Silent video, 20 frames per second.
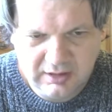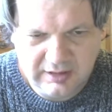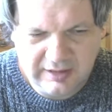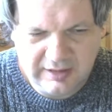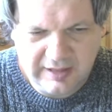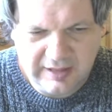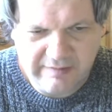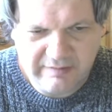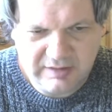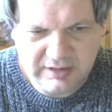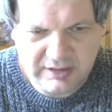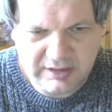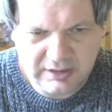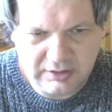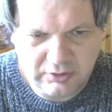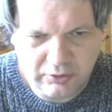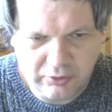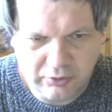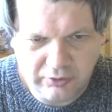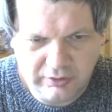
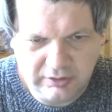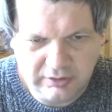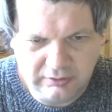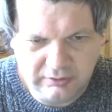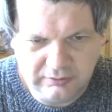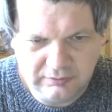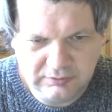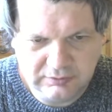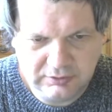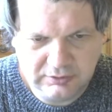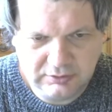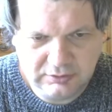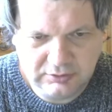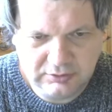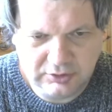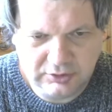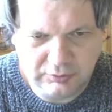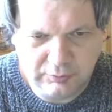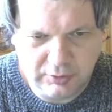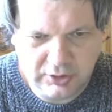lavender oil
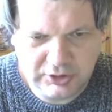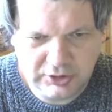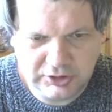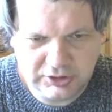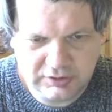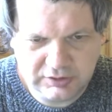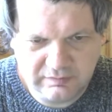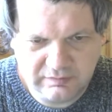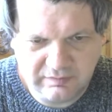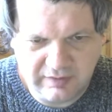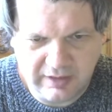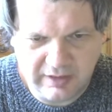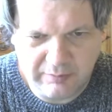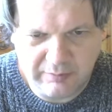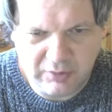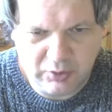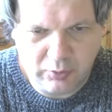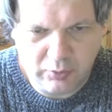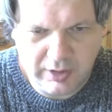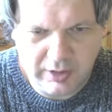to wash
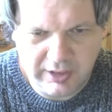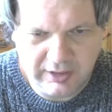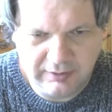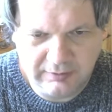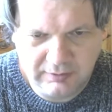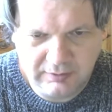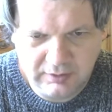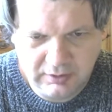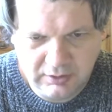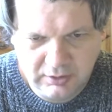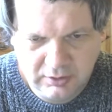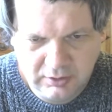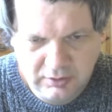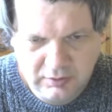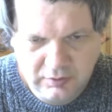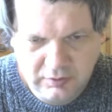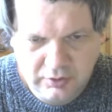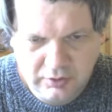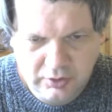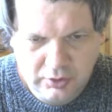them away,
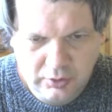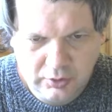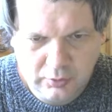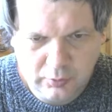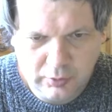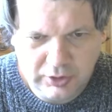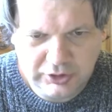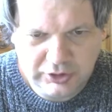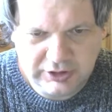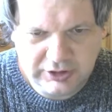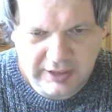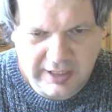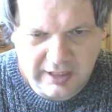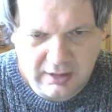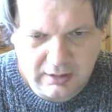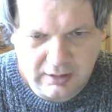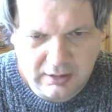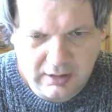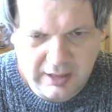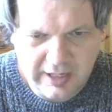which
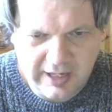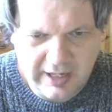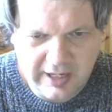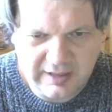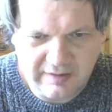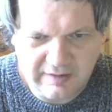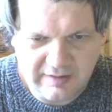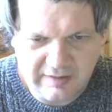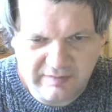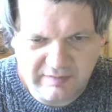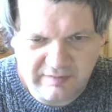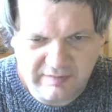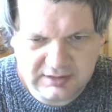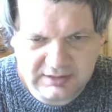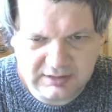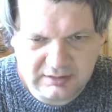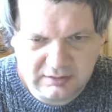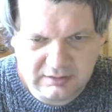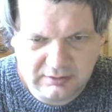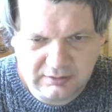had affected